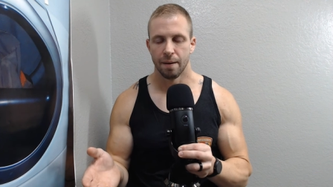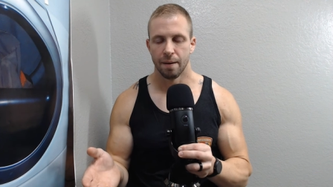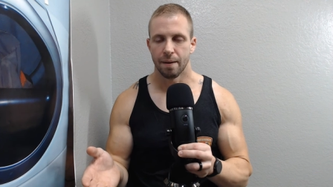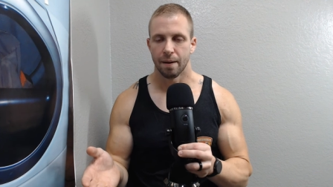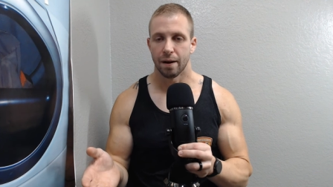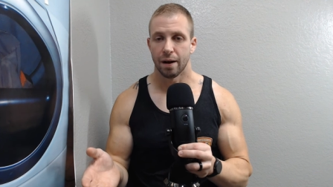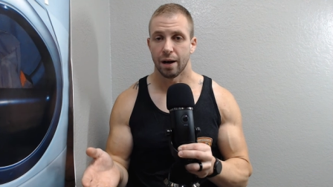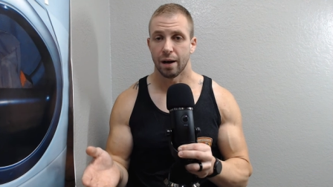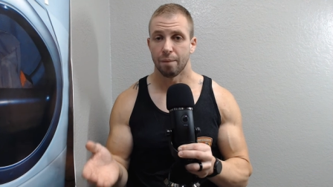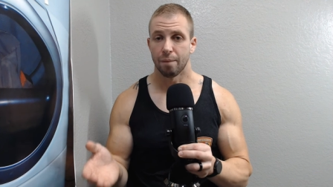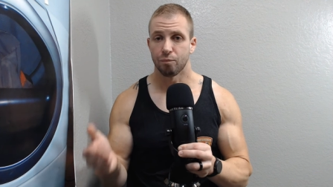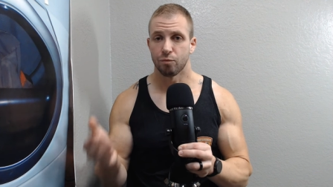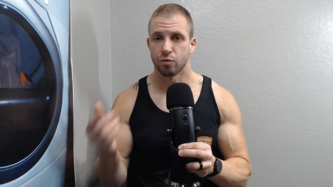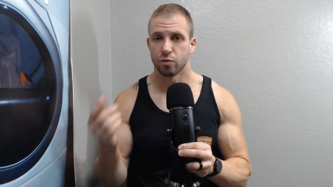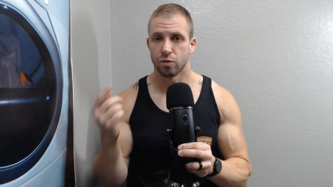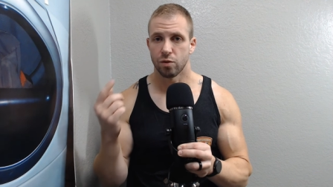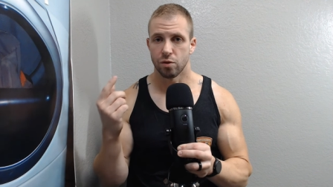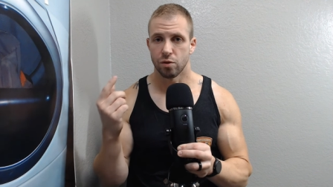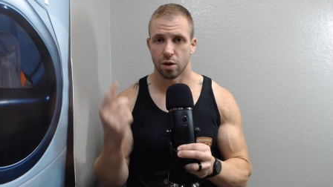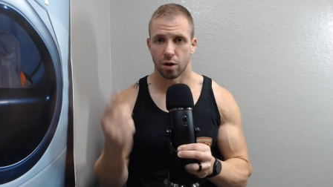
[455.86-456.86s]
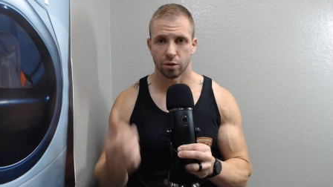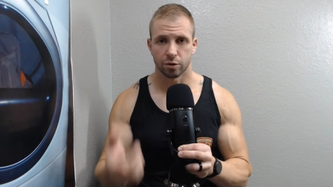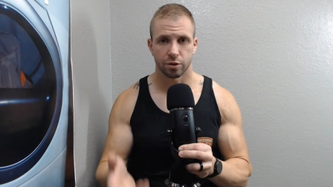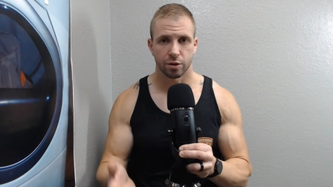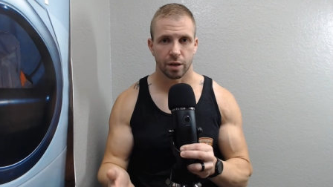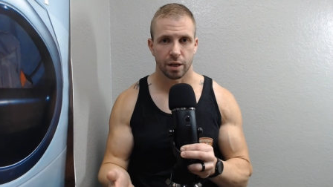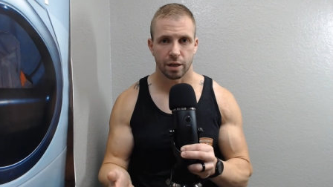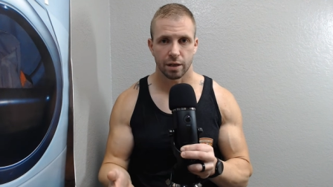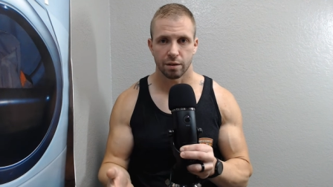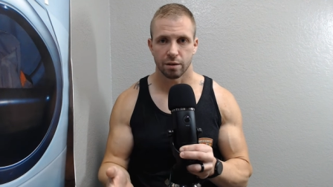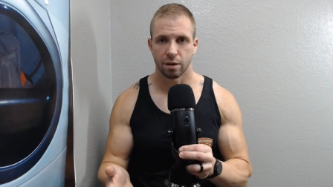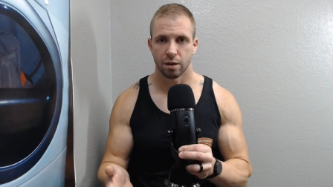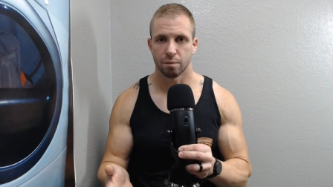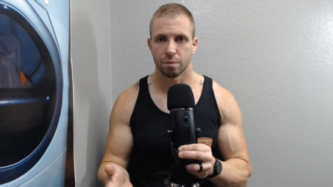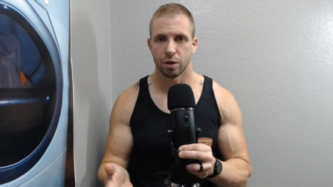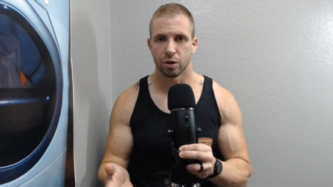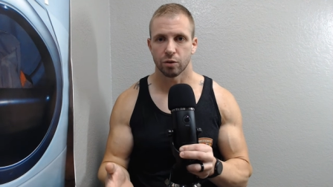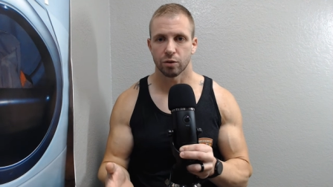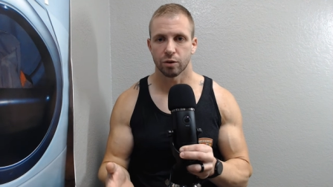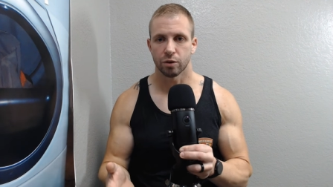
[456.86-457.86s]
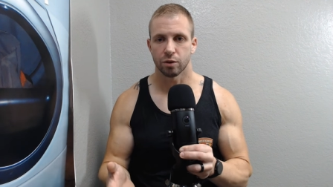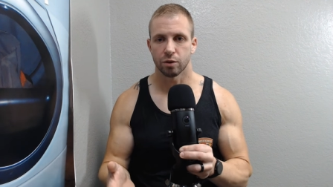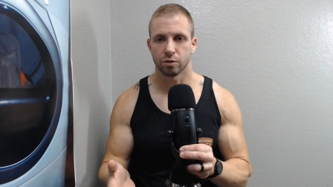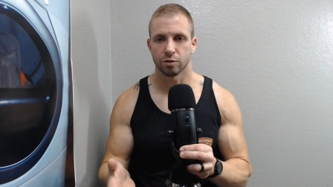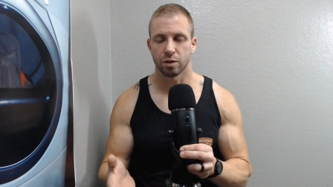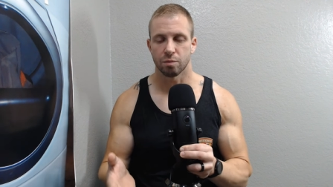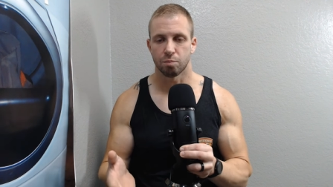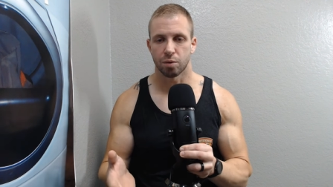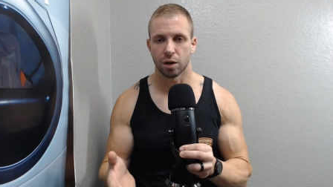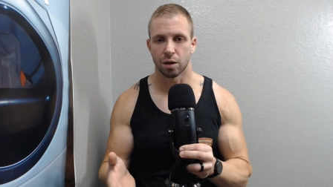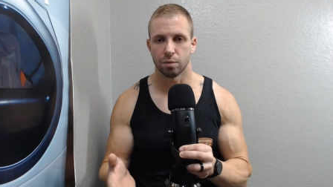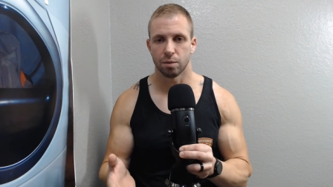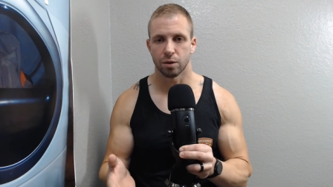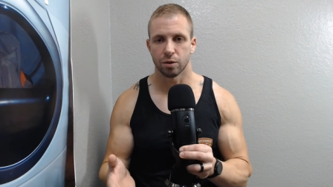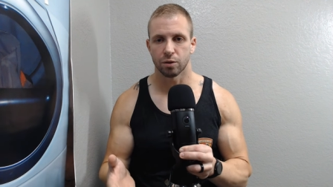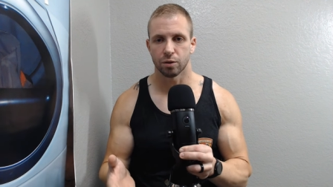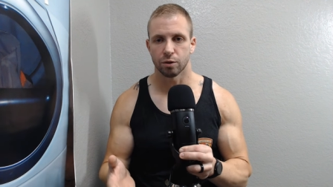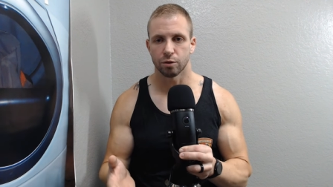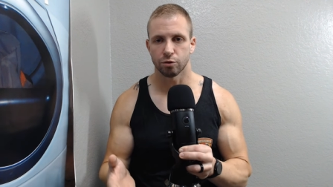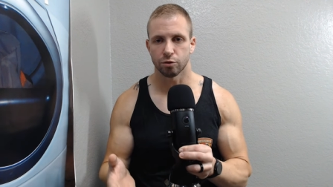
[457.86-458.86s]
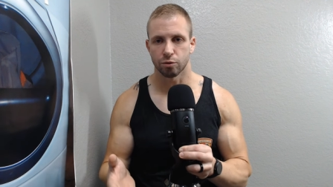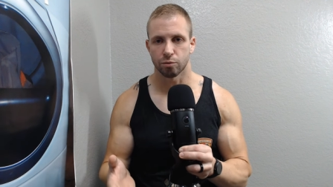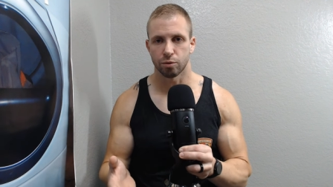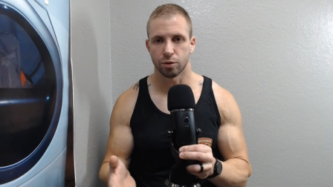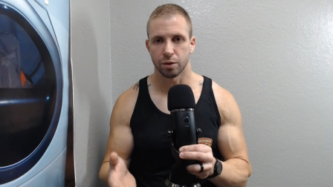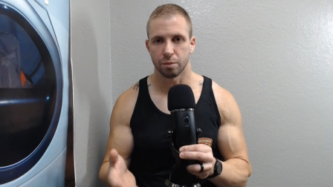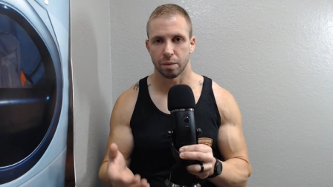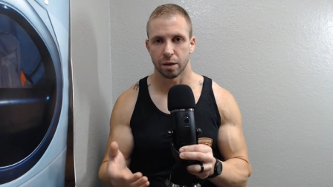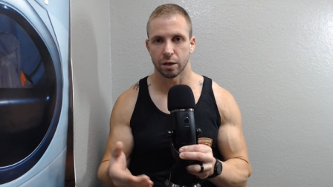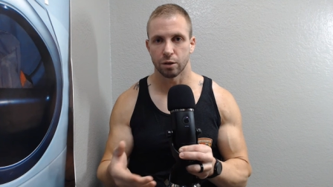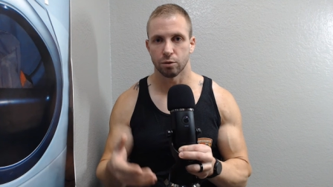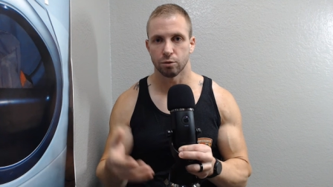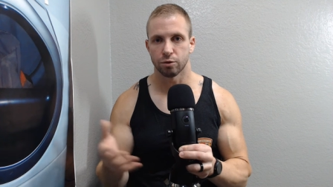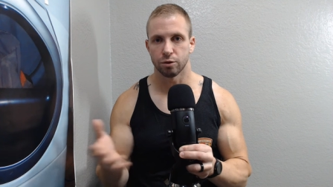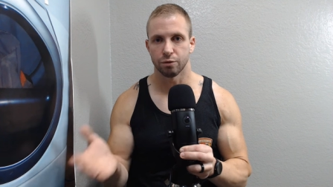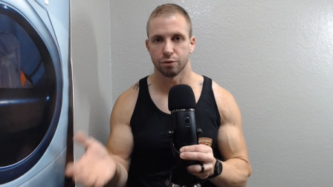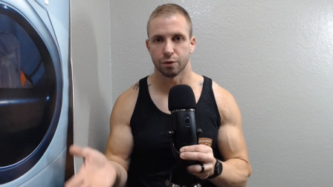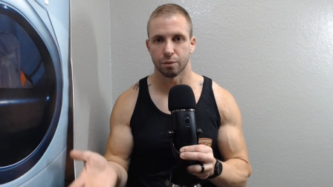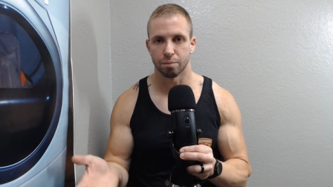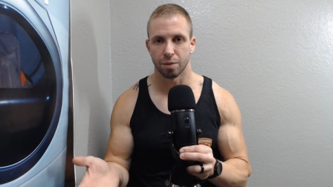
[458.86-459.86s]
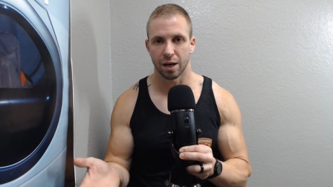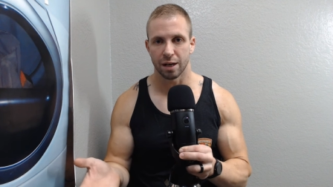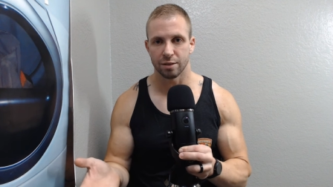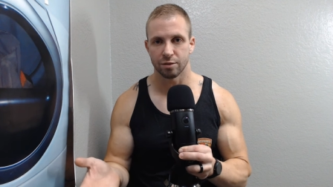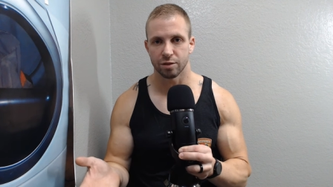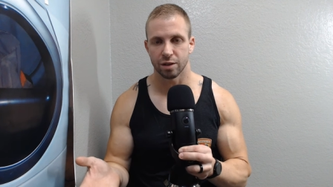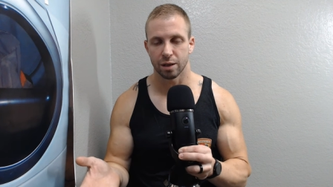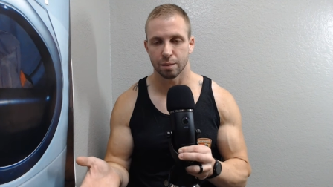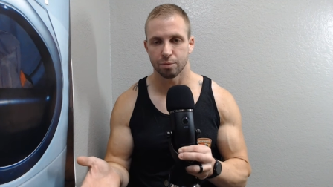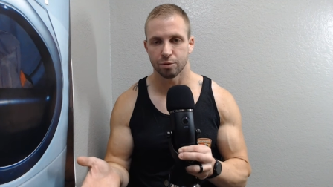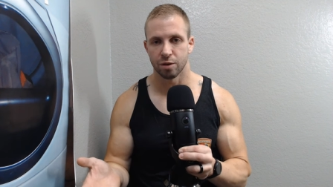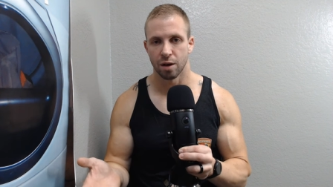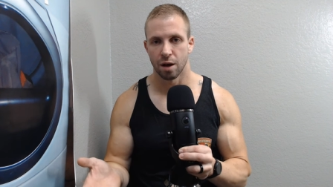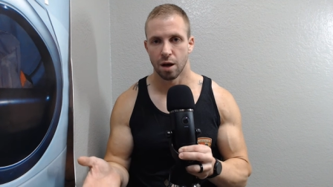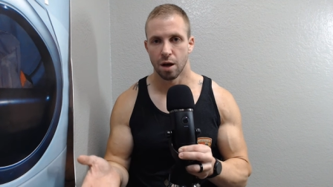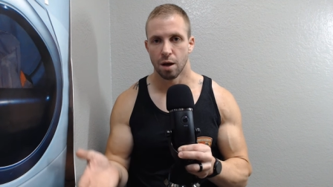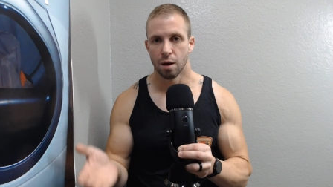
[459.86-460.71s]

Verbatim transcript: Uh, alternating dumbbell curls and barbell curls are really my go-to for biceps.